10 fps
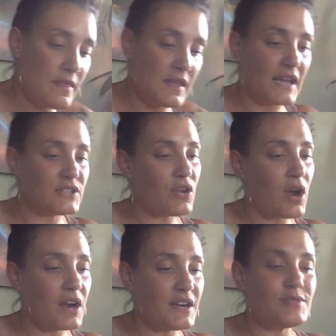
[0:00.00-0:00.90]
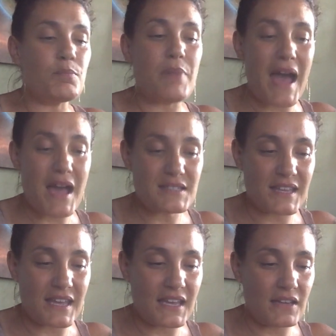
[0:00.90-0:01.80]
The next card is
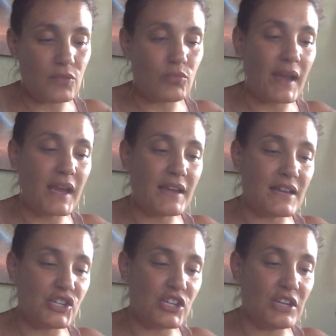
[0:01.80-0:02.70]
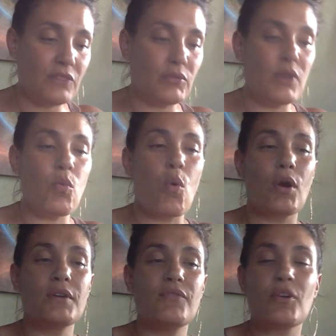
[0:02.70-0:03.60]
basket, recognition,
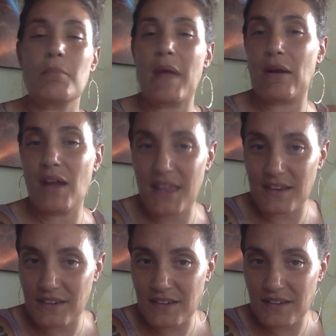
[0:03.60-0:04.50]
reward for merit.